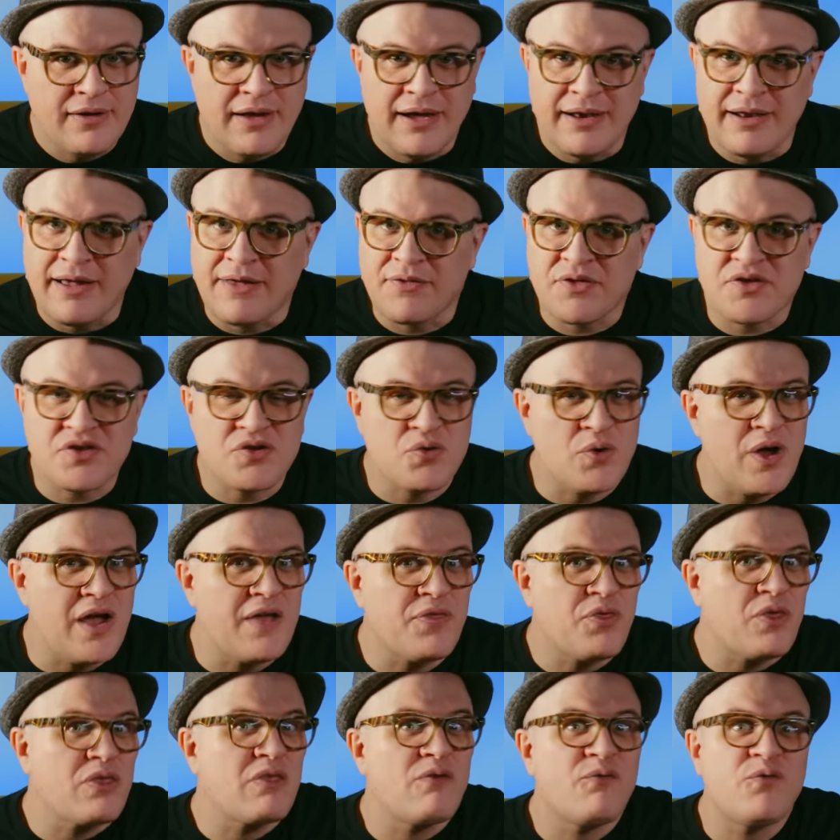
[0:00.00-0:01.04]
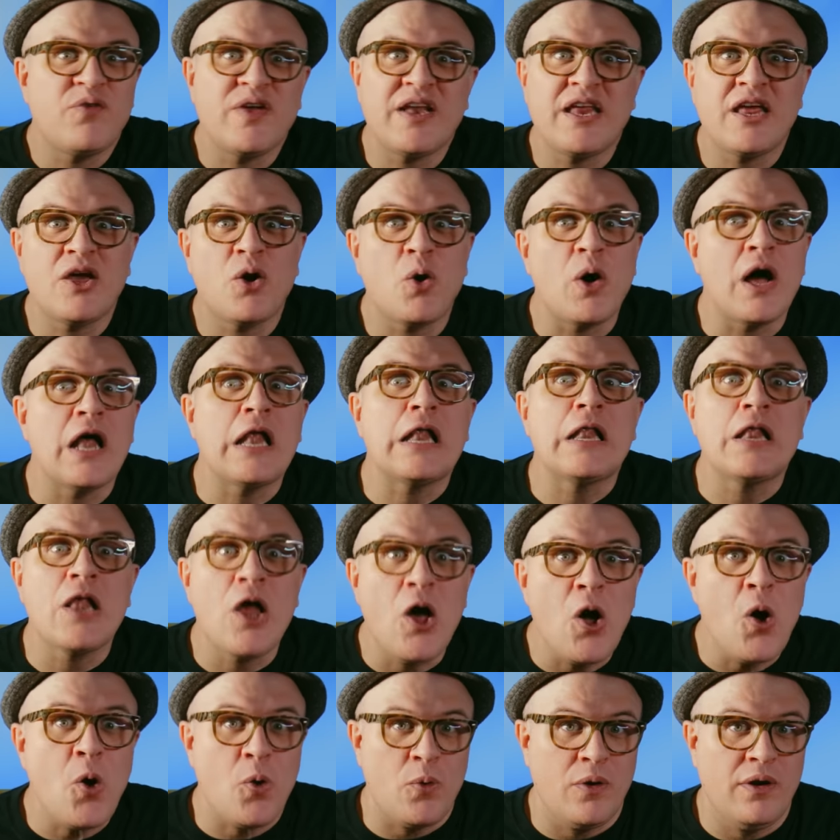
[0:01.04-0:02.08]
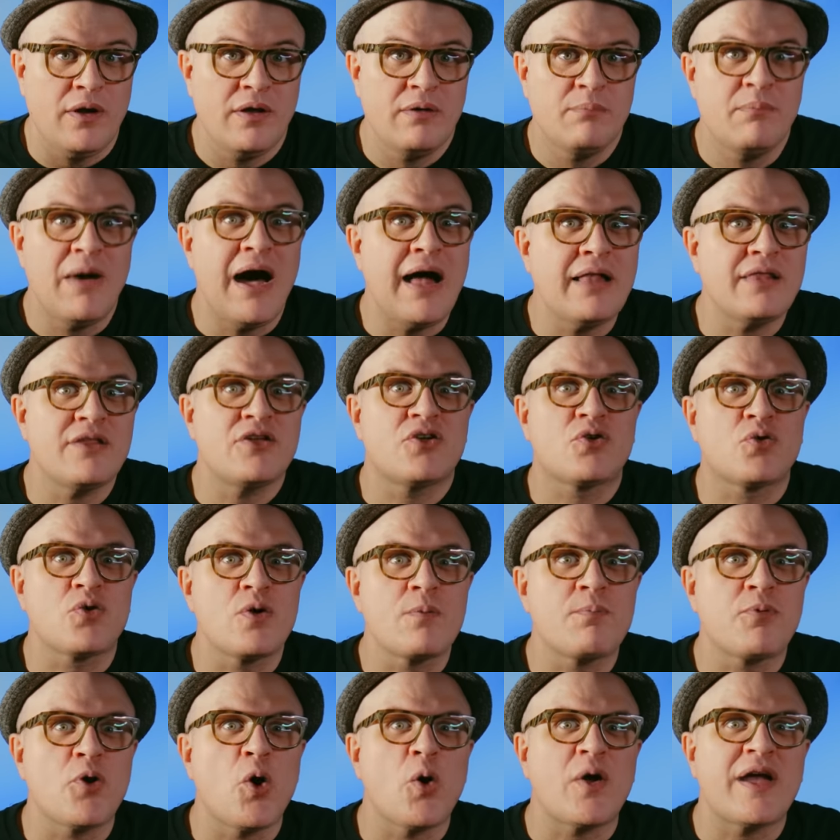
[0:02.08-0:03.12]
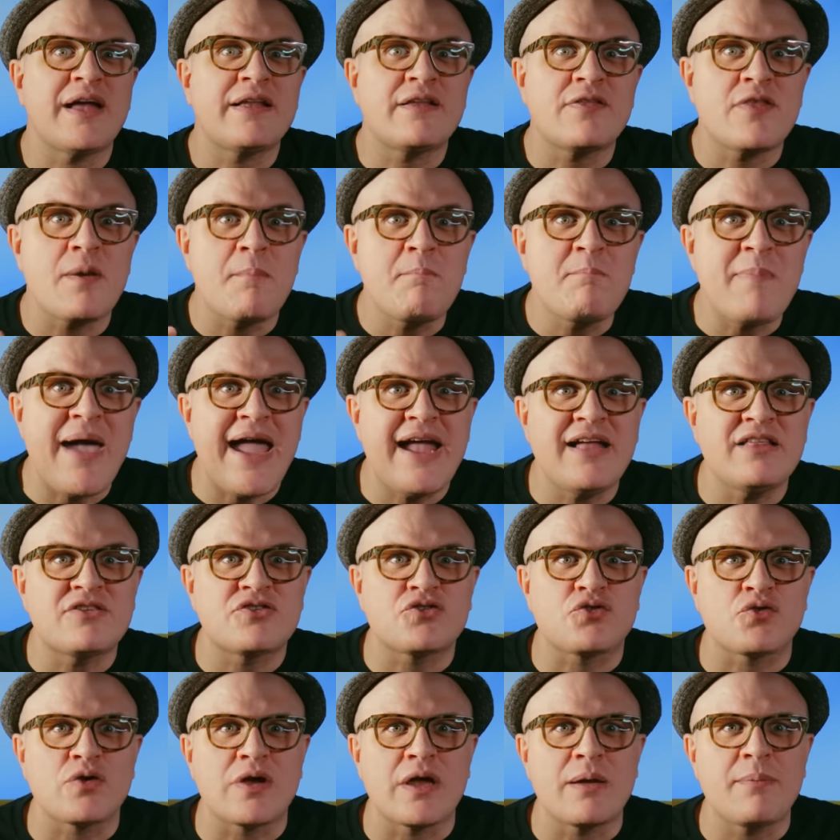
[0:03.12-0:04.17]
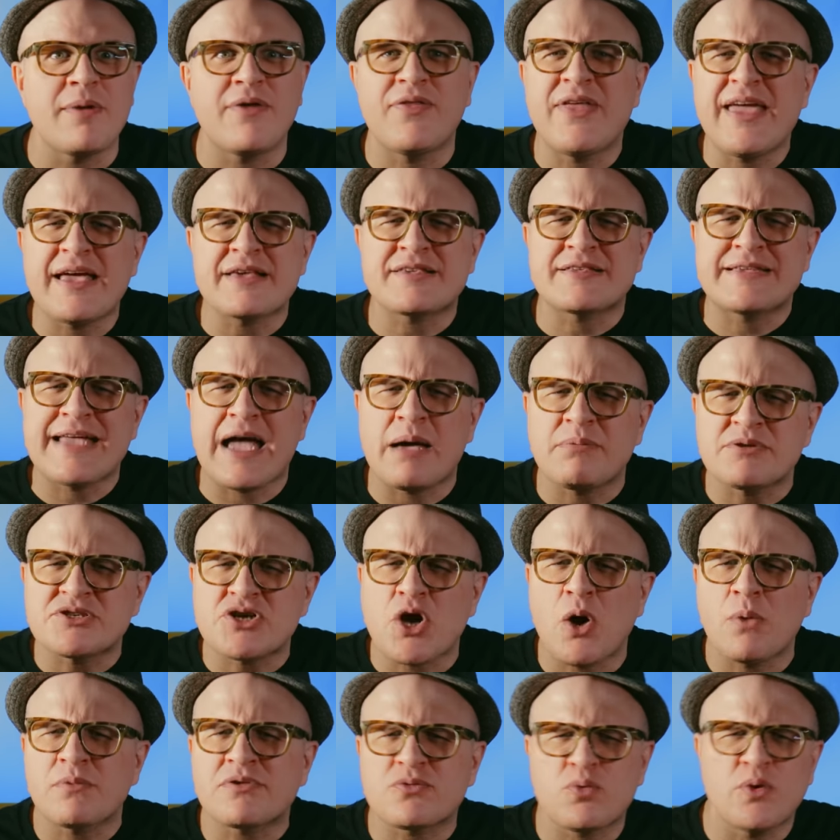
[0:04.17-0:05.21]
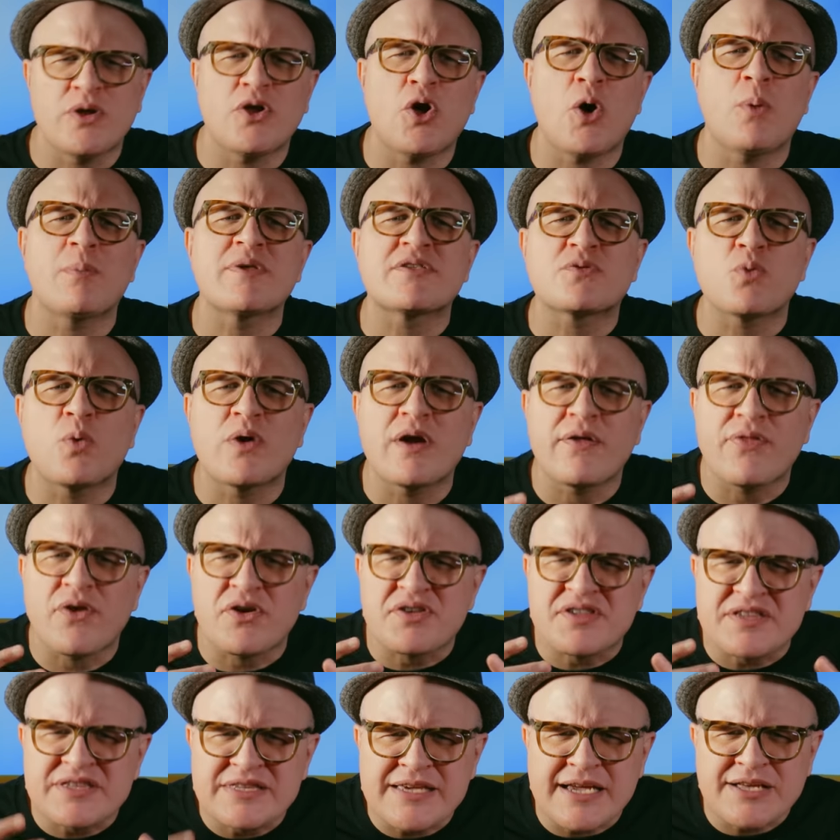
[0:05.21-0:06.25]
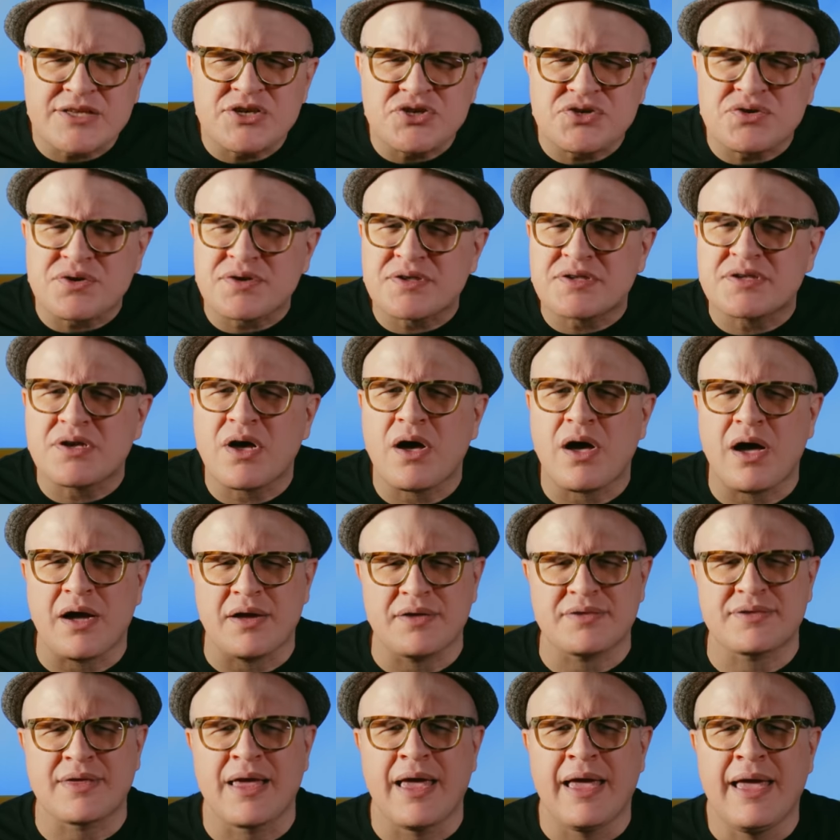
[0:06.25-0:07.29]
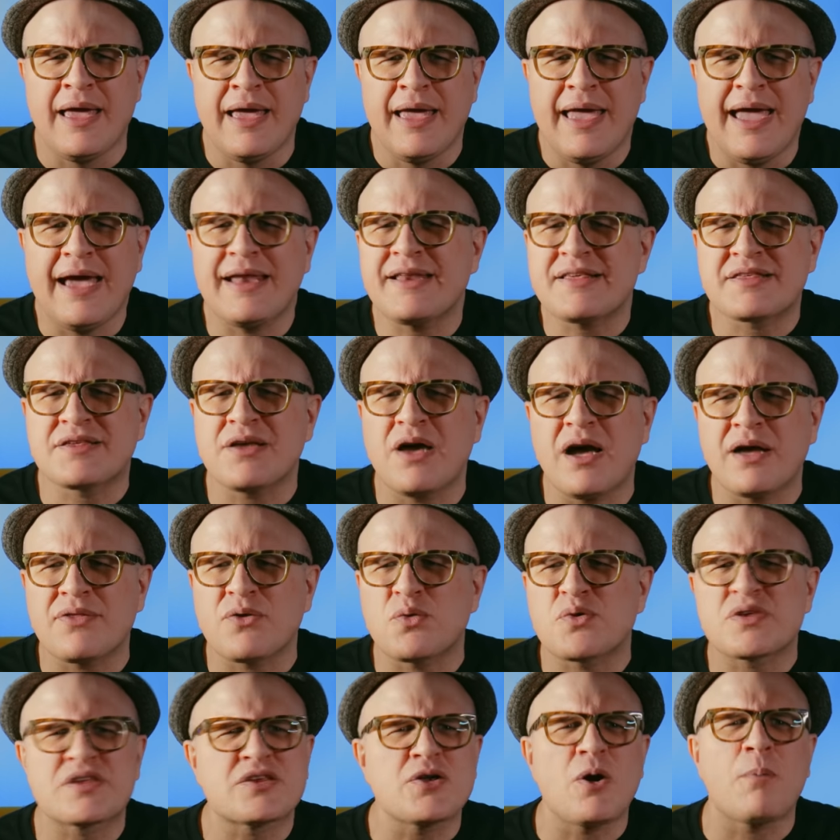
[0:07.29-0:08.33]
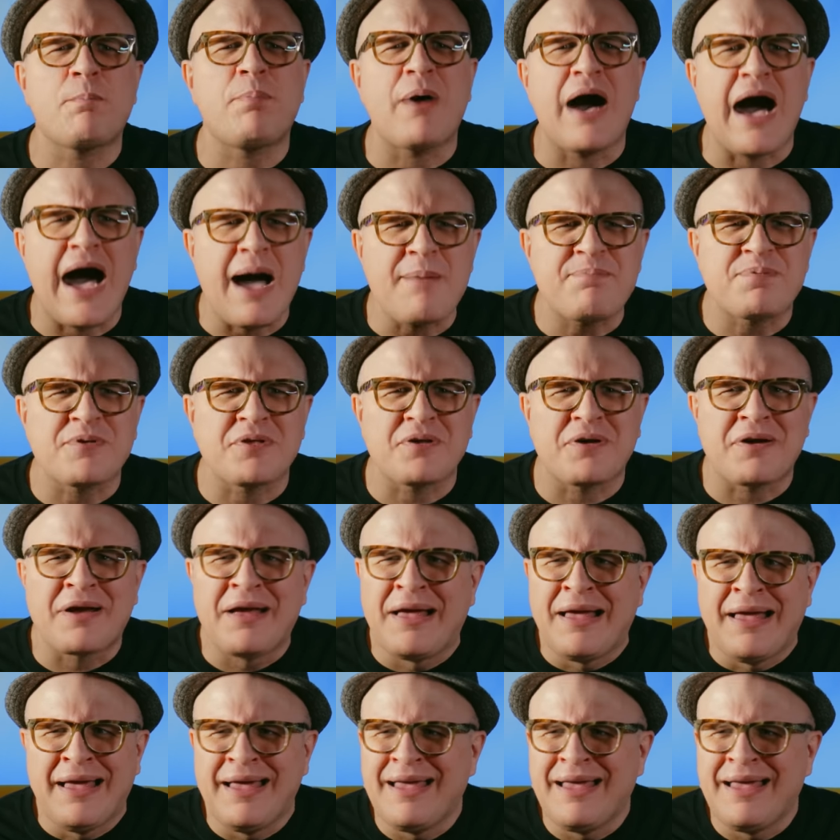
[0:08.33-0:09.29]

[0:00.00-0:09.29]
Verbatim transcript: And on the strength of the video alone, Motley Crue broke into the mainstream and they established Home Sweet Home as one of their signature songs, and a song that was so popular